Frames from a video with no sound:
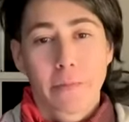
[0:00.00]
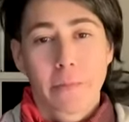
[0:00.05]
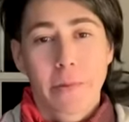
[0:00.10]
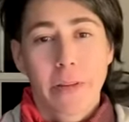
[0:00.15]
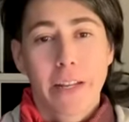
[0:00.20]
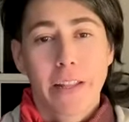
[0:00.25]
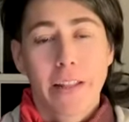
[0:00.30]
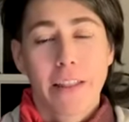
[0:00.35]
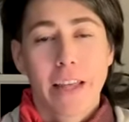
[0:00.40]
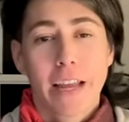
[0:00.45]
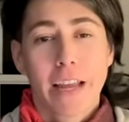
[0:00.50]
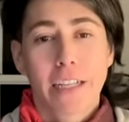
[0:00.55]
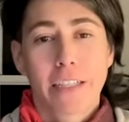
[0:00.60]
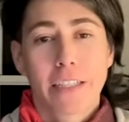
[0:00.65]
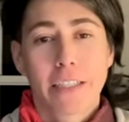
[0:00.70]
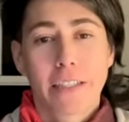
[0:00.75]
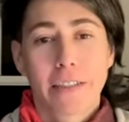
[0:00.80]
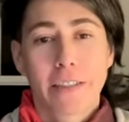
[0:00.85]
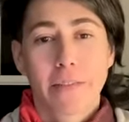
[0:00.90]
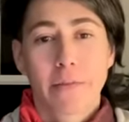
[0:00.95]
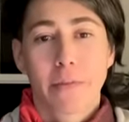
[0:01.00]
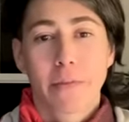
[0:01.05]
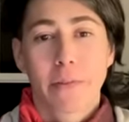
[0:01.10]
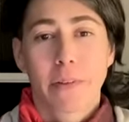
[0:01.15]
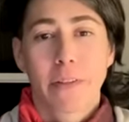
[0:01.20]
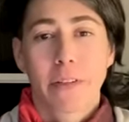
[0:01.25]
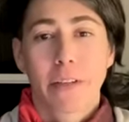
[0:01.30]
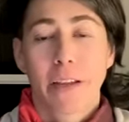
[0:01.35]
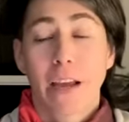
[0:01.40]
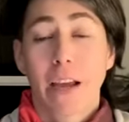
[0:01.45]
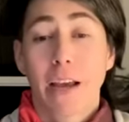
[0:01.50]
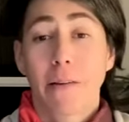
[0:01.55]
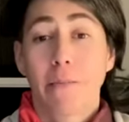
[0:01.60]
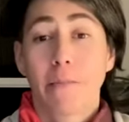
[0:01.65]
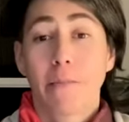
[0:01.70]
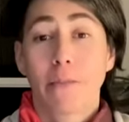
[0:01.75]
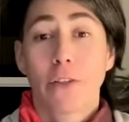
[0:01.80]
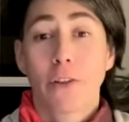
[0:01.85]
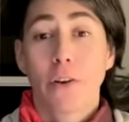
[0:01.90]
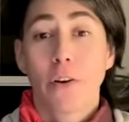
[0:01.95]
Many thanks.
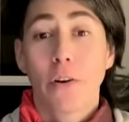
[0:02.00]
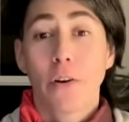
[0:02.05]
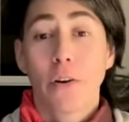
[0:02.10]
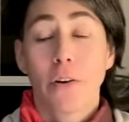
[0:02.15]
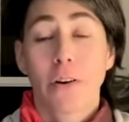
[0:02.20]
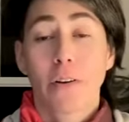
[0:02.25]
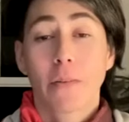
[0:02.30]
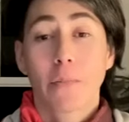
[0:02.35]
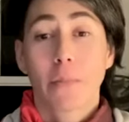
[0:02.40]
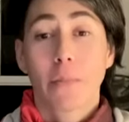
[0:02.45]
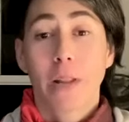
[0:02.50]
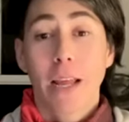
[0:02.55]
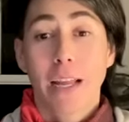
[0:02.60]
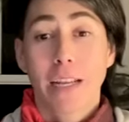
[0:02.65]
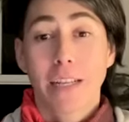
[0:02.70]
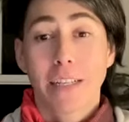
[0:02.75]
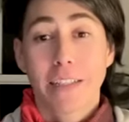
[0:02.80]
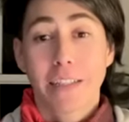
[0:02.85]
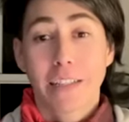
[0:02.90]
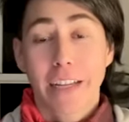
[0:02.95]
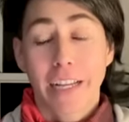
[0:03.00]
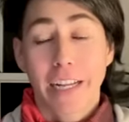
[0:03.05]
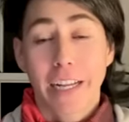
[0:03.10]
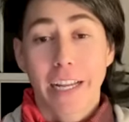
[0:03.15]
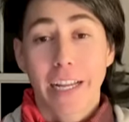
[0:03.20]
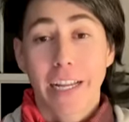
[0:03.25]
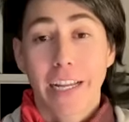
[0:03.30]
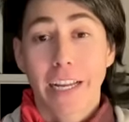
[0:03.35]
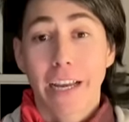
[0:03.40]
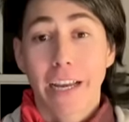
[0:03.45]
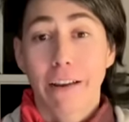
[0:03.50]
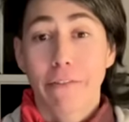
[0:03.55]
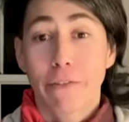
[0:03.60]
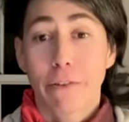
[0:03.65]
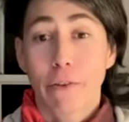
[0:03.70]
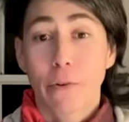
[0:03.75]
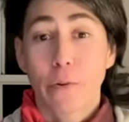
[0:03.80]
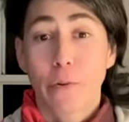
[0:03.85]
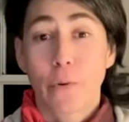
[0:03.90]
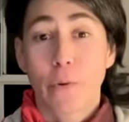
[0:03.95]
I'm so blessed that I have
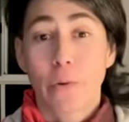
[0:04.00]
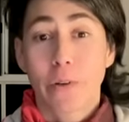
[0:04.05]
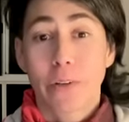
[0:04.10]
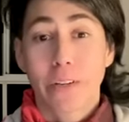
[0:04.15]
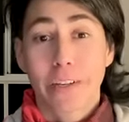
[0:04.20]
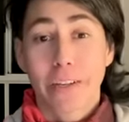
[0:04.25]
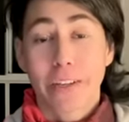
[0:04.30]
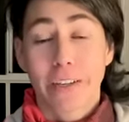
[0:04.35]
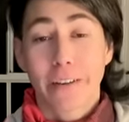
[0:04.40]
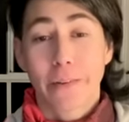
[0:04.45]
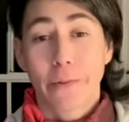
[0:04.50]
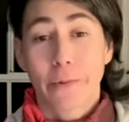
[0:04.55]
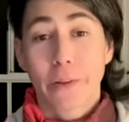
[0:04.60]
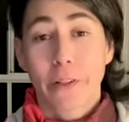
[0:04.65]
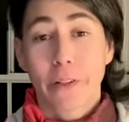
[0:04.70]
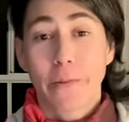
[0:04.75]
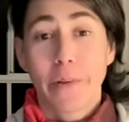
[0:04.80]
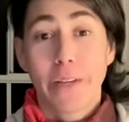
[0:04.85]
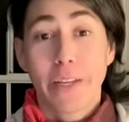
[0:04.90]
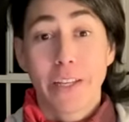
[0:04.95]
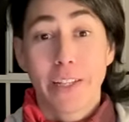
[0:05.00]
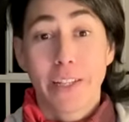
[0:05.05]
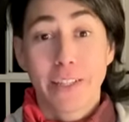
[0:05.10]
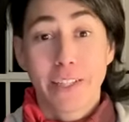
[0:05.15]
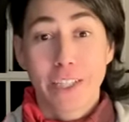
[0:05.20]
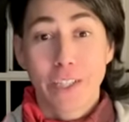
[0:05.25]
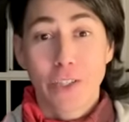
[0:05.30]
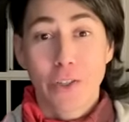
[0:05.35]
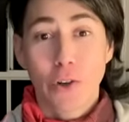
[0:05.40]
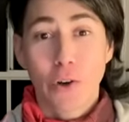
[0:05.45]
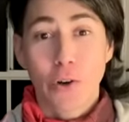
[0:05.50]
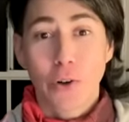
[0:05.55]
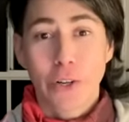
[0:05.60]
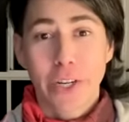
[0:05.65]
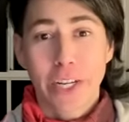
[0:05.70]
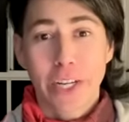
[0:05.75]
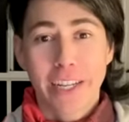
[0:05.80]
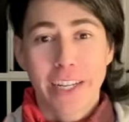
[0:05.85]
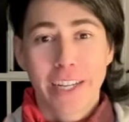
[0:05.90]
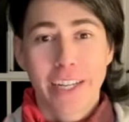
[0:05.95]
you with me in this
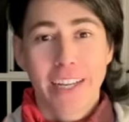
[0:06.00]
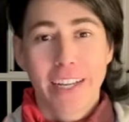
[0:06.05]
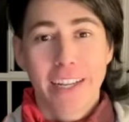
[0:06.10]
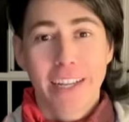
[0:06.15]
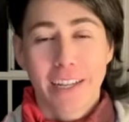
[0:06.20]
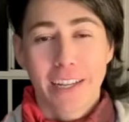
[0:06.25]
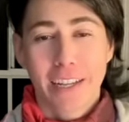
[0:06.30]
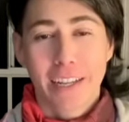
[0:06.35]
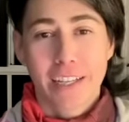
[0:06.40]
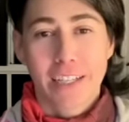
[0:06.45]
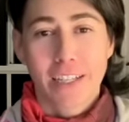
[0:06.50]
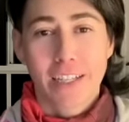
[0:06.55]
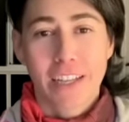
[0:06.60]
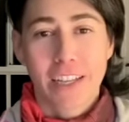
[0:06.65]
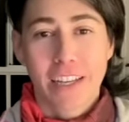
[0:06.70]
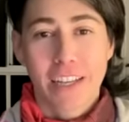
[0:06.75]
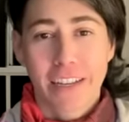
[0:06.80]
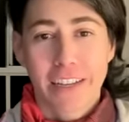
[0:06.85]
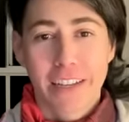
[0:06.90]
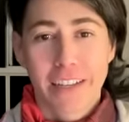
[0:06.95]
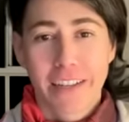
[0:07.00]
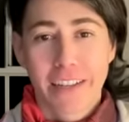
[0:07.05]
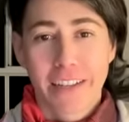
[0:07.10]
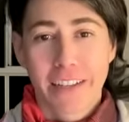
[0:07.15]
journey as a